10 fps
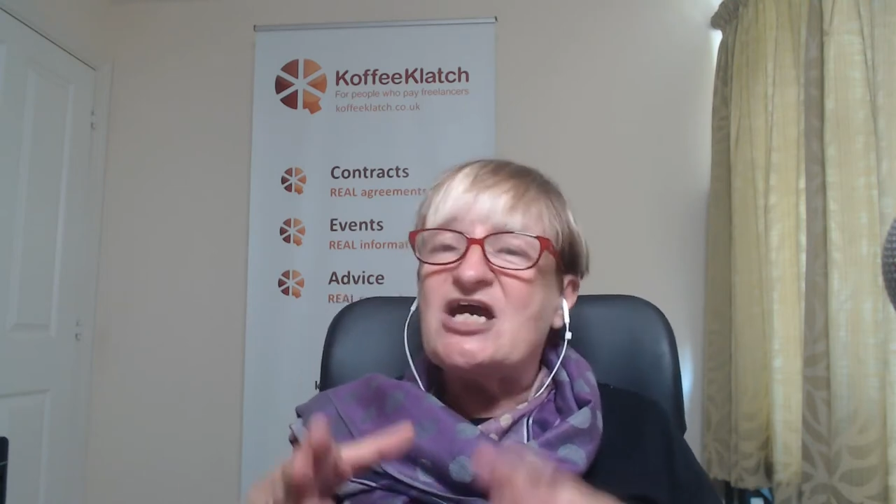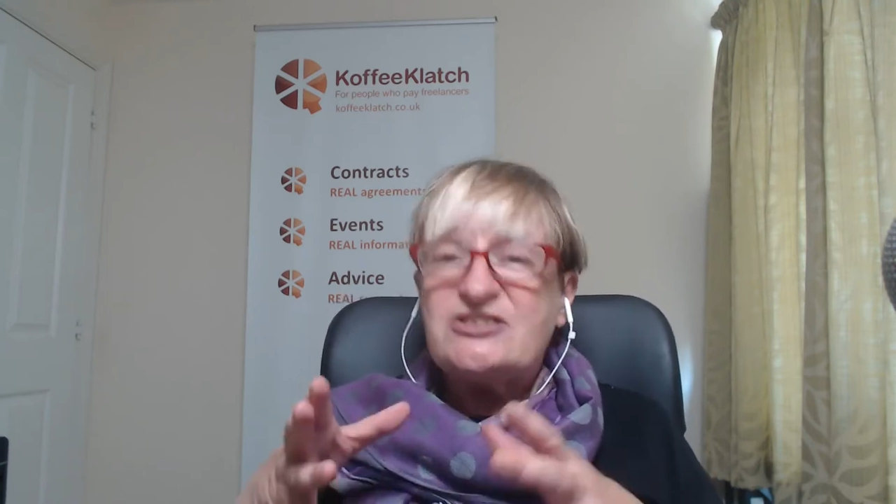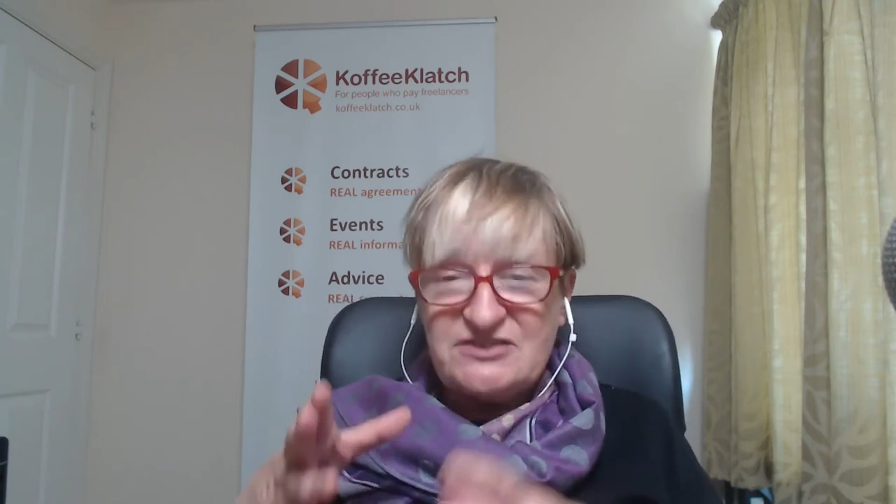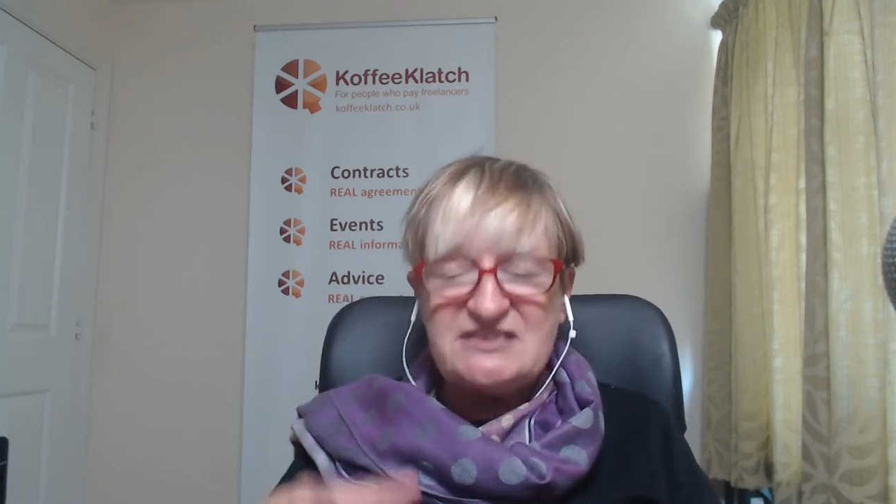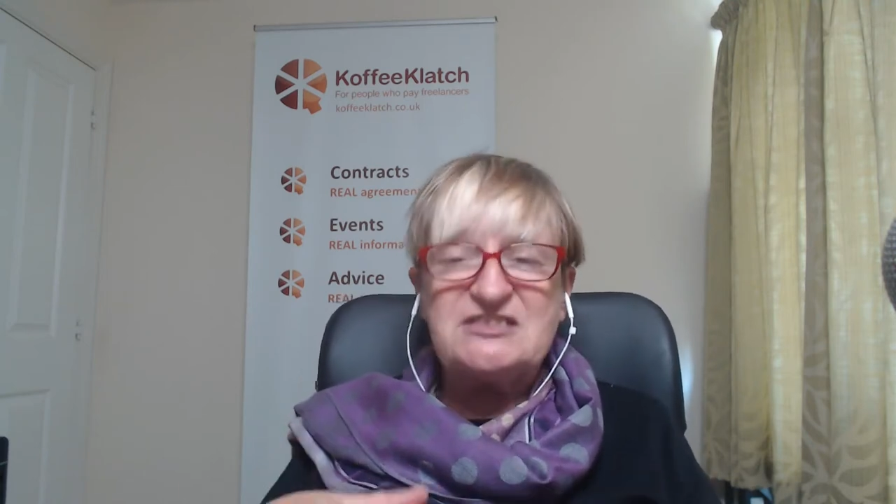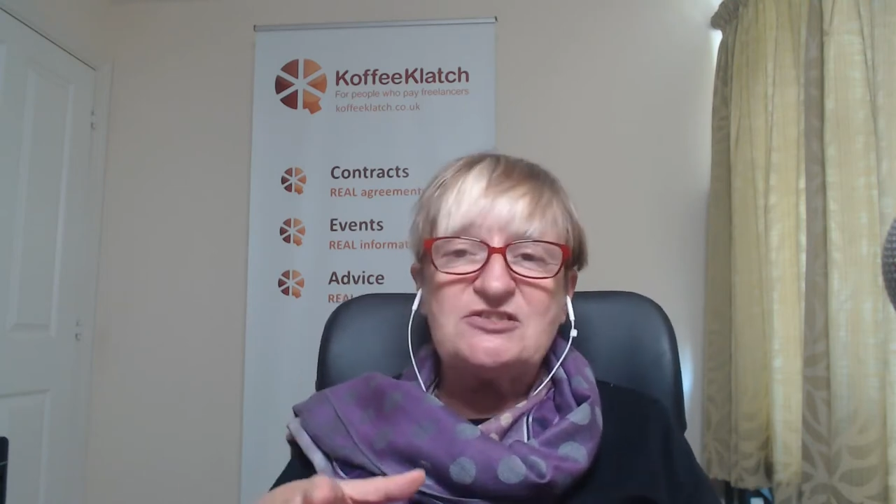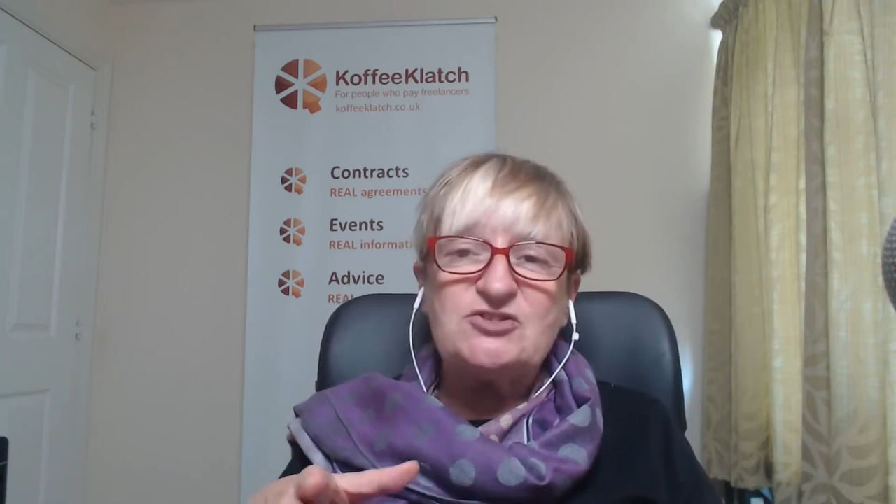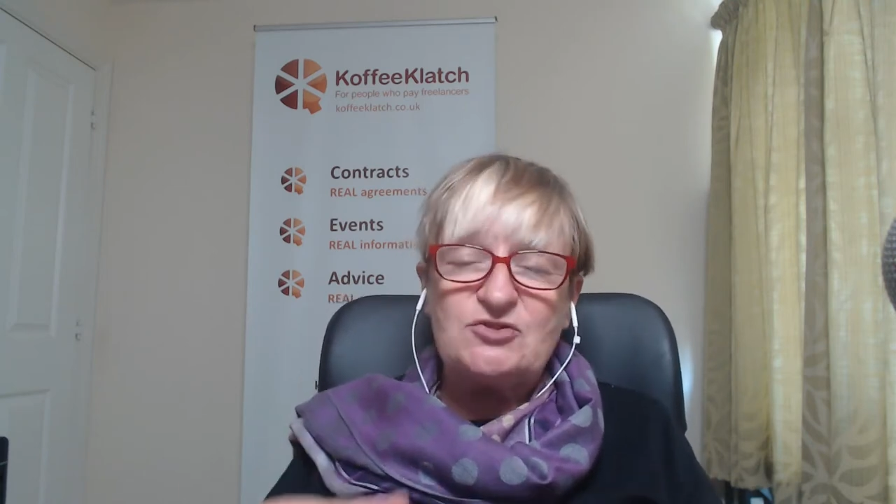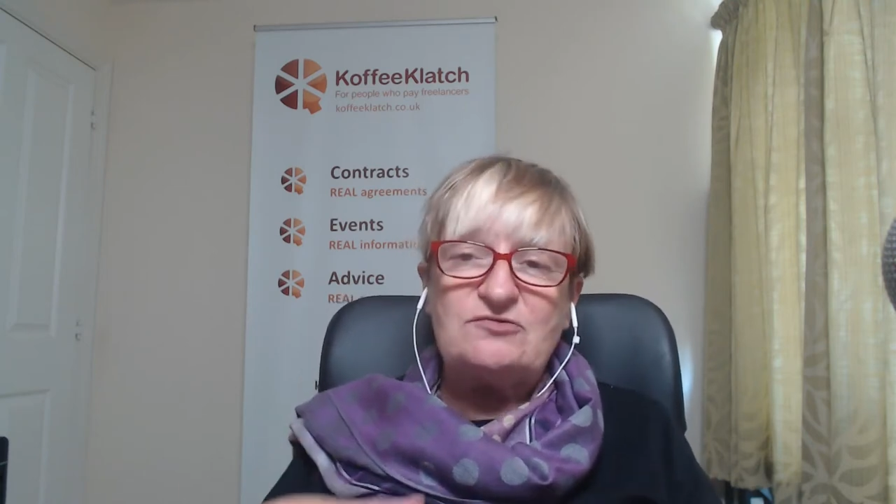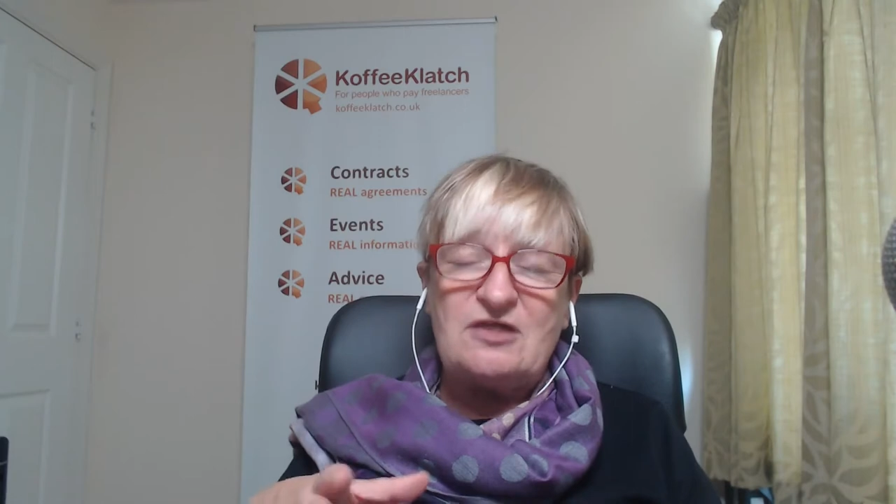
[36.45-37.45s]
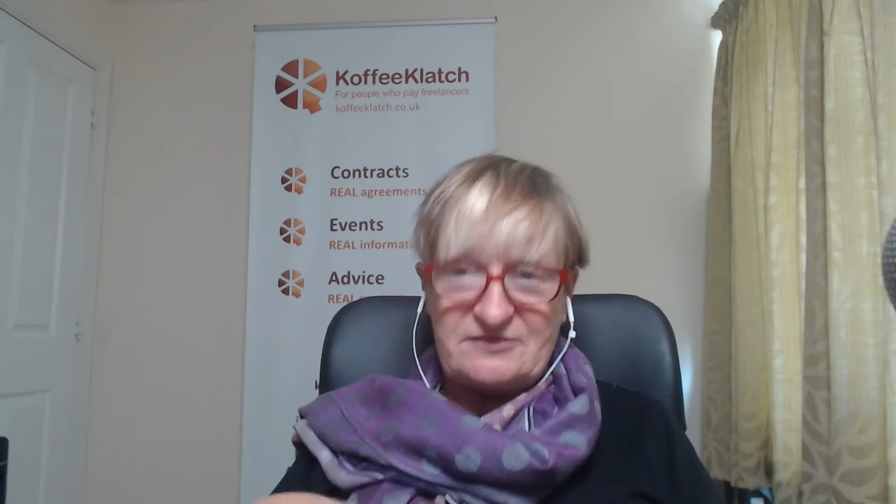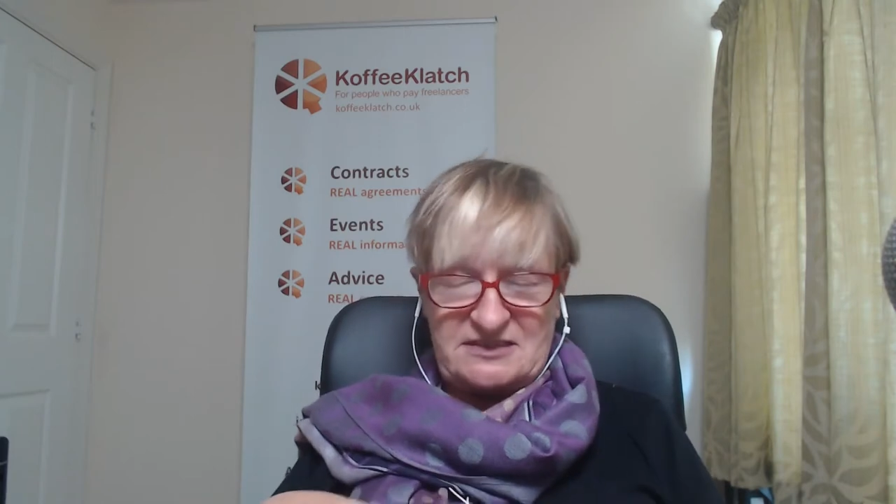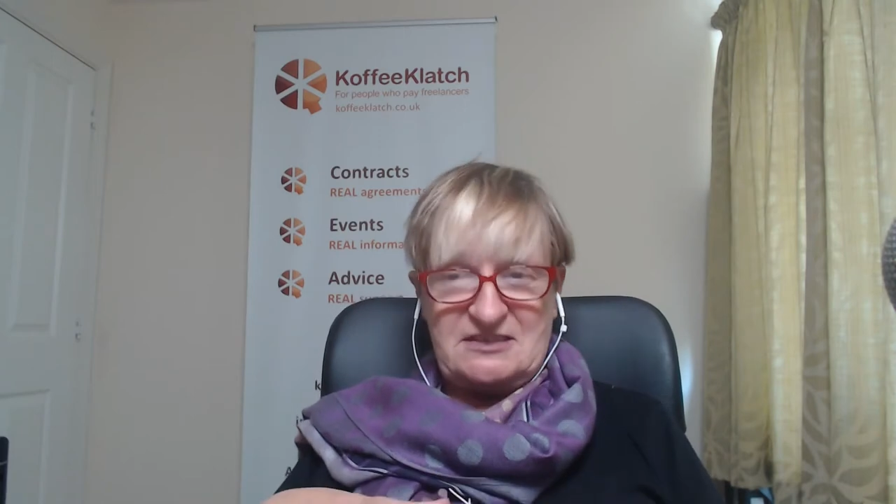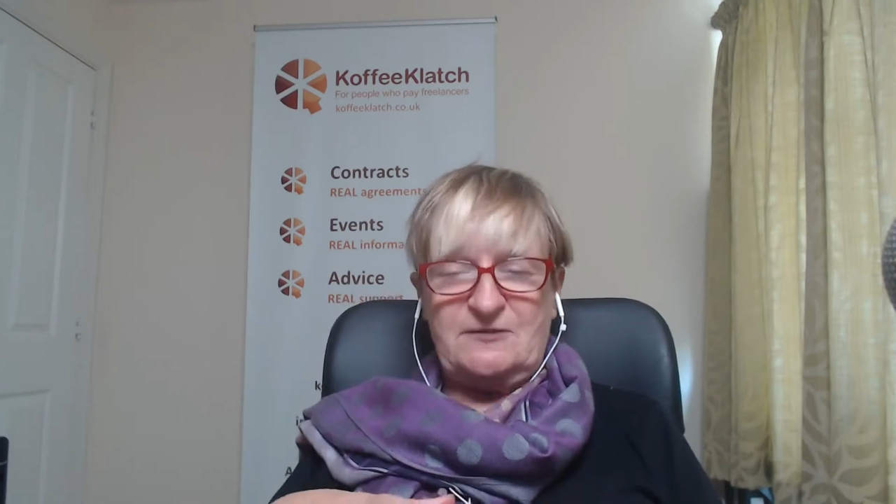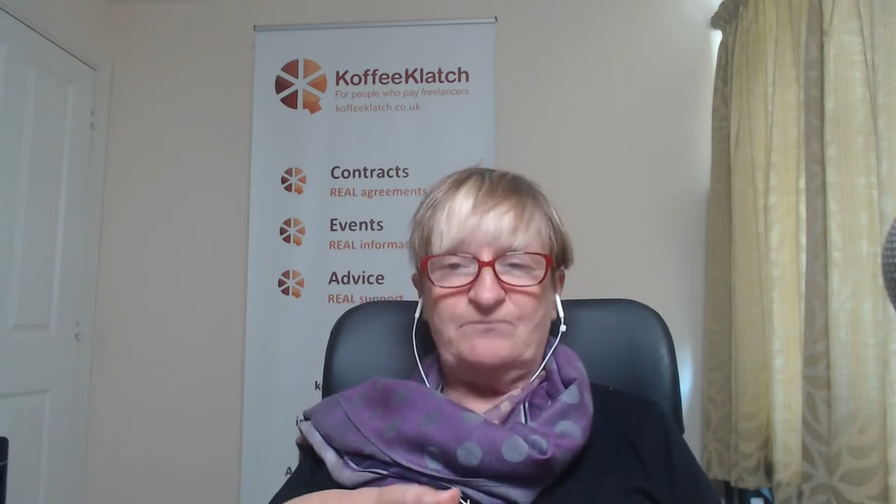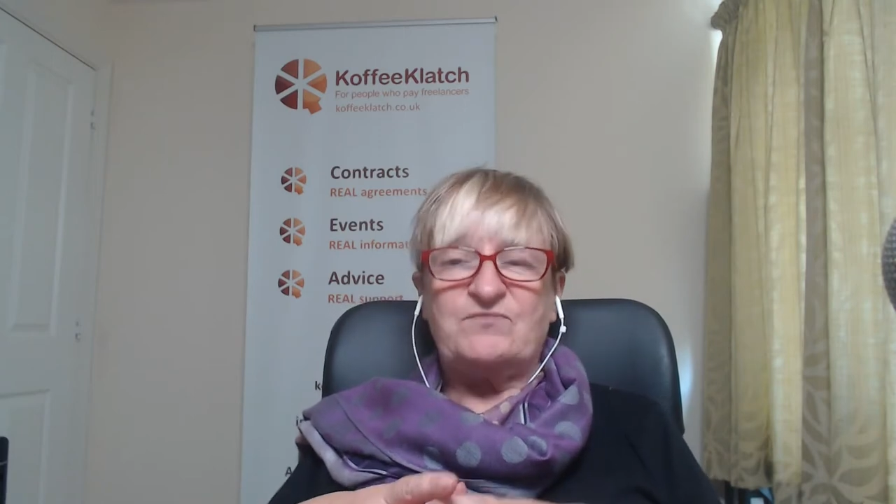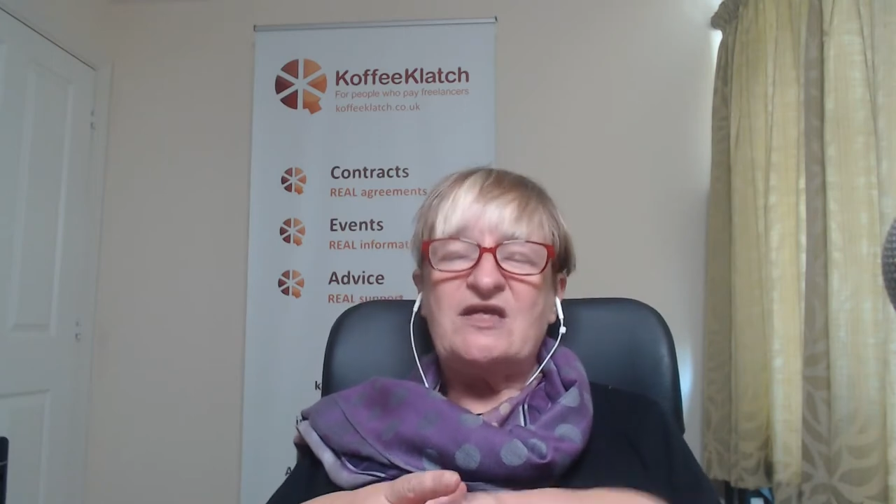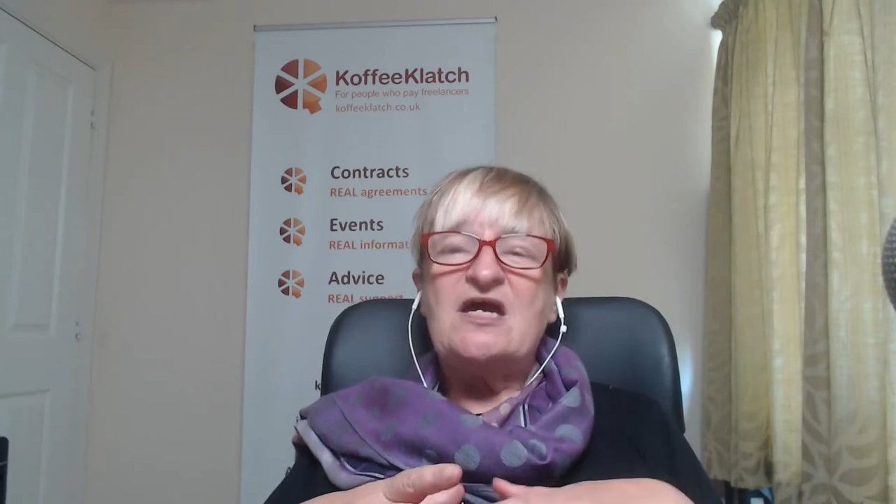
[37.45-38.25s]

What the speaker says: you didn't do last time.